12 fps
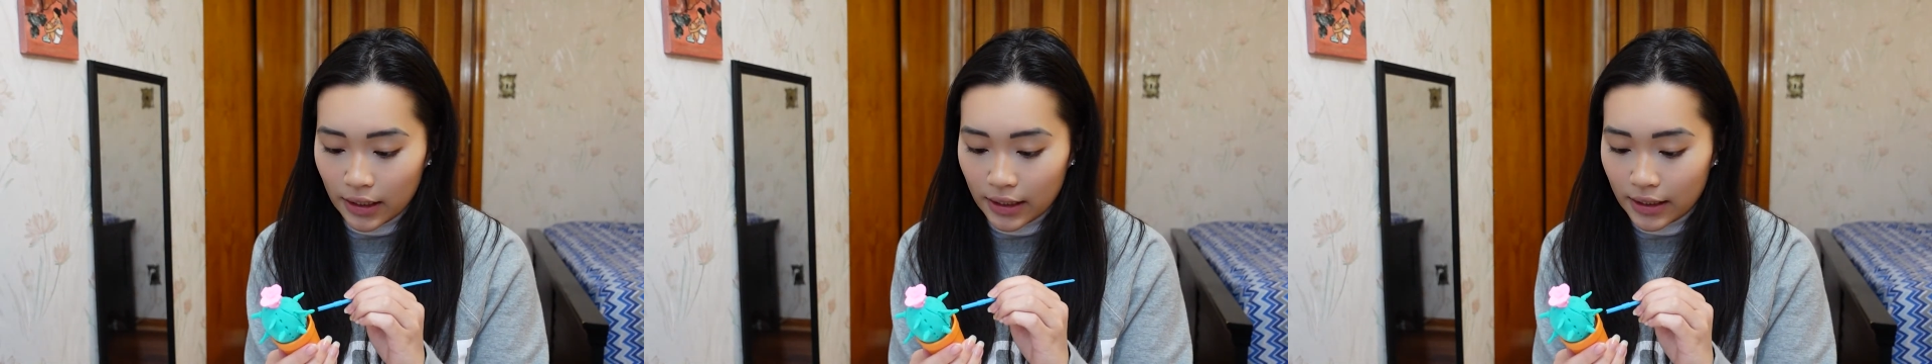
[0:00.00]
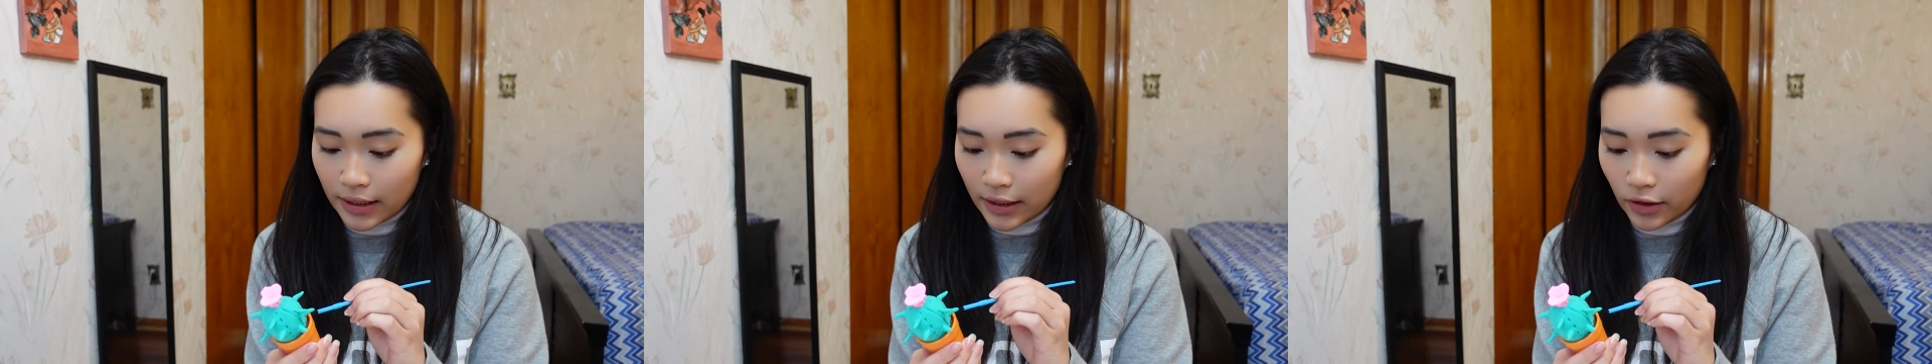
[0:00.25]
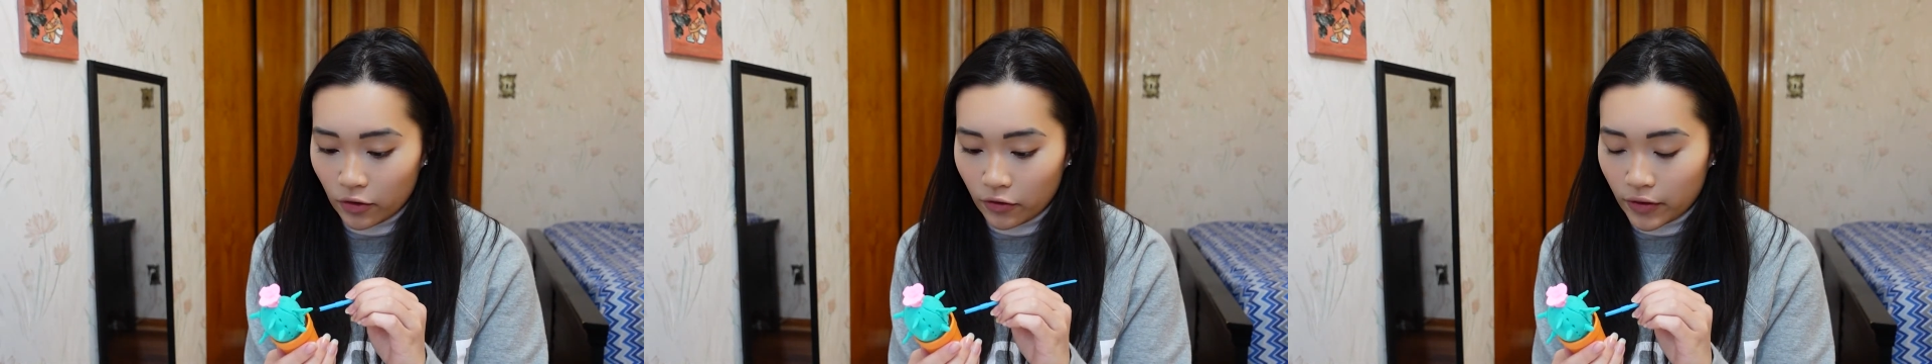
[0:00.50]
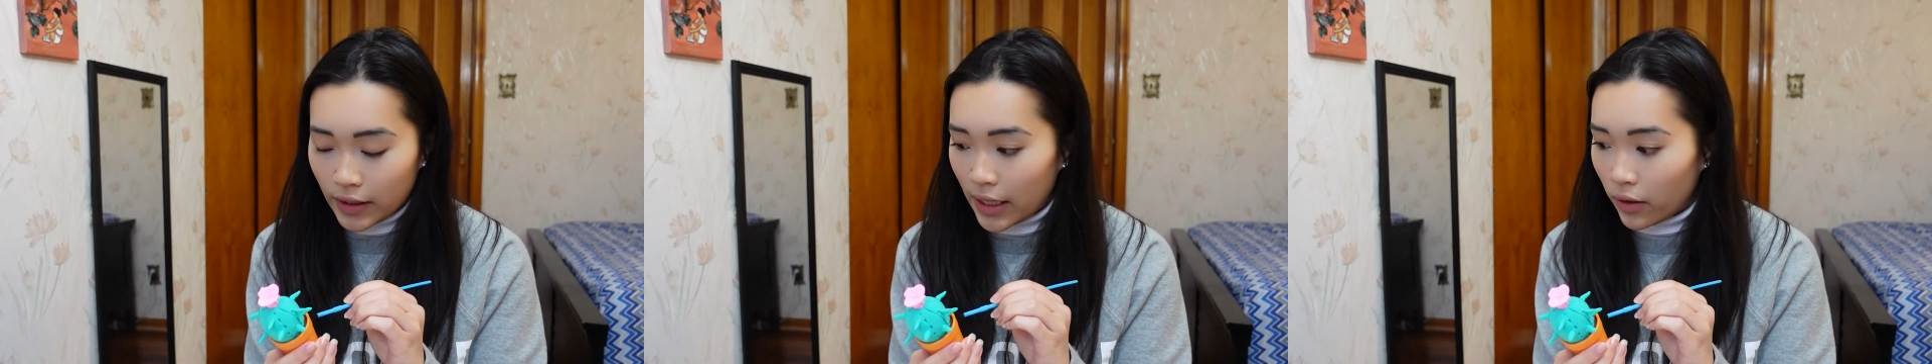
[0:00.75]
and then little
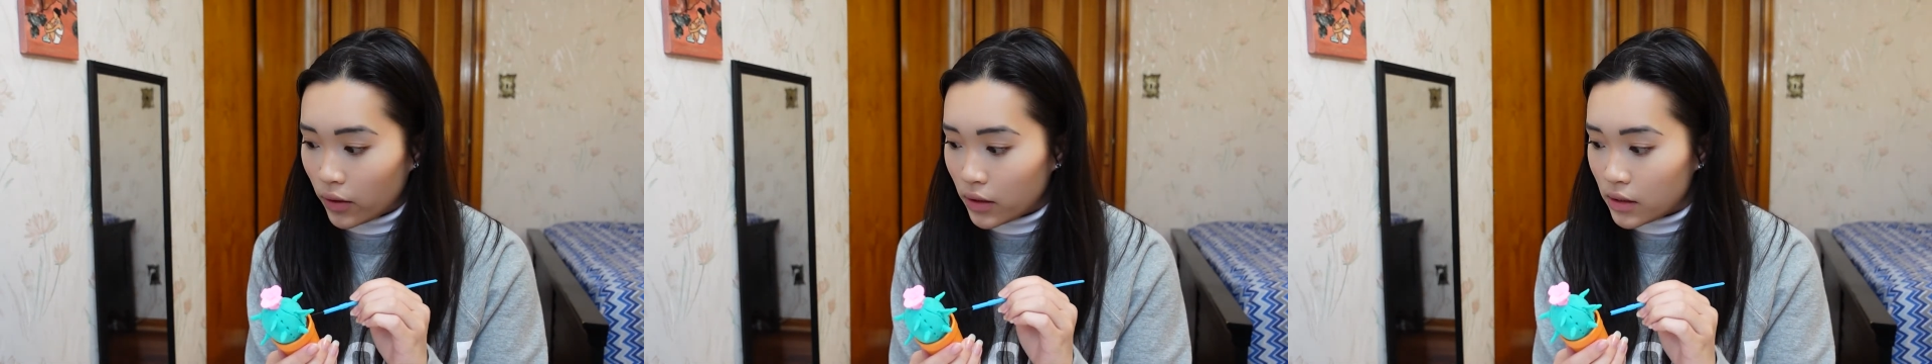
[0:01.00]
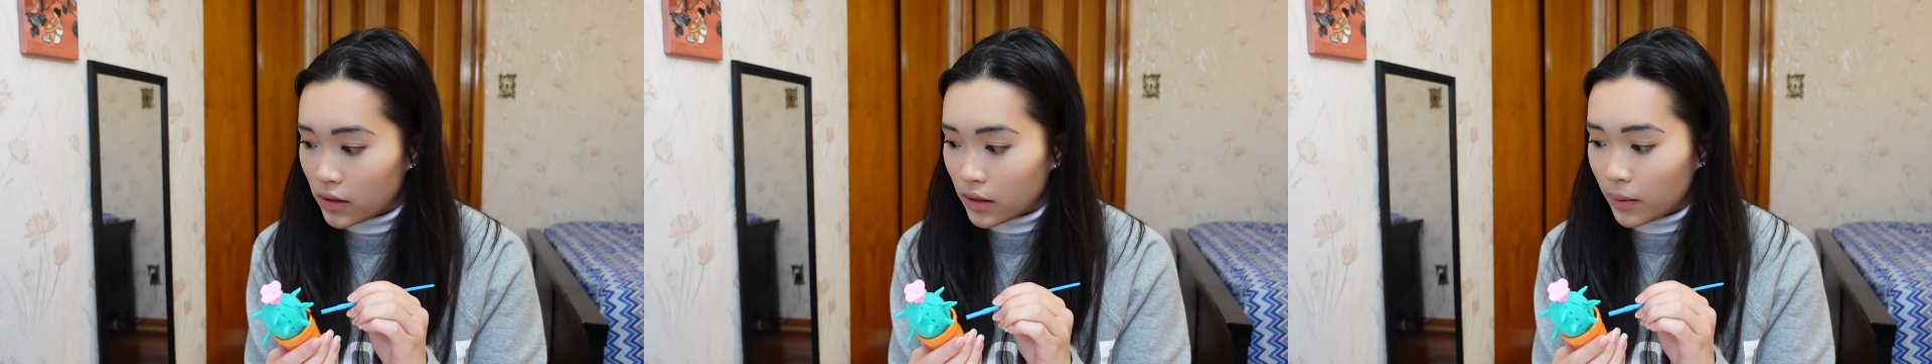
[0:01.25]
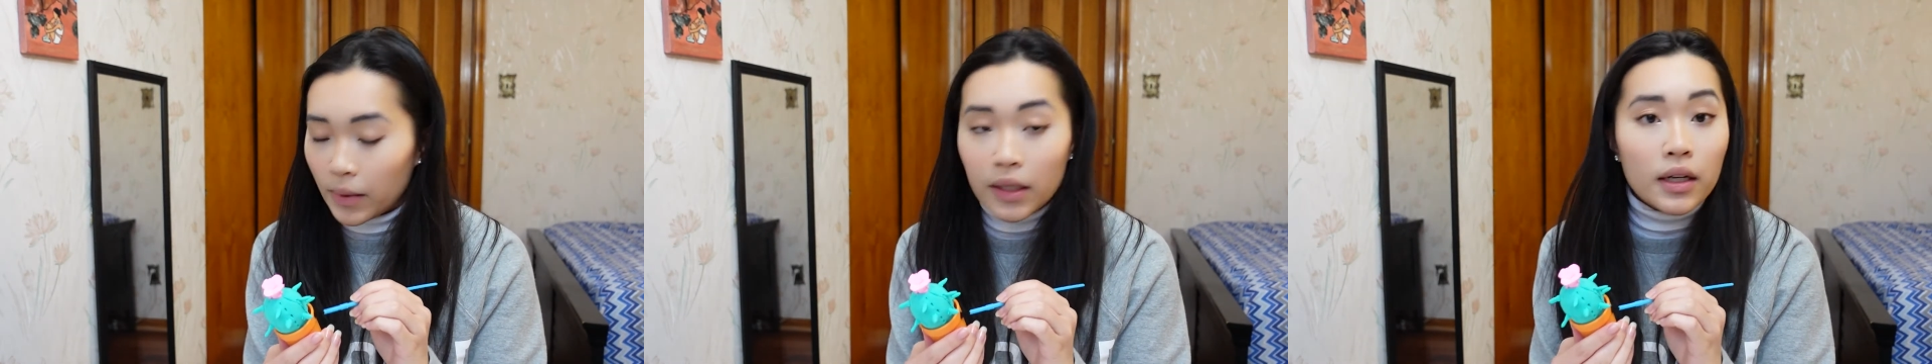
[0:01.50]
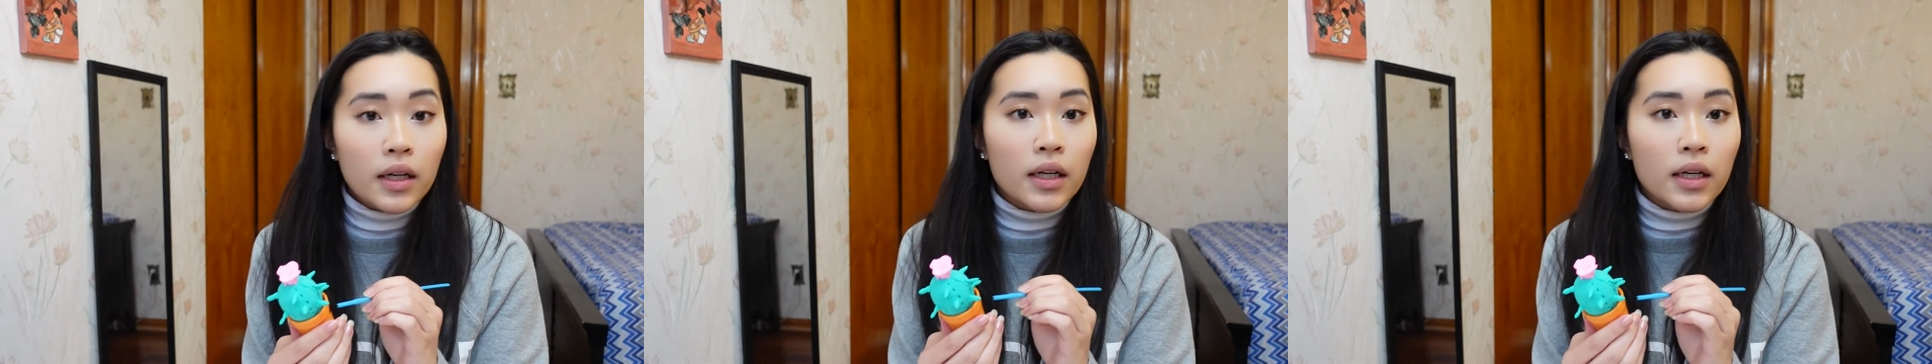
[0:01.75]
flowers up here.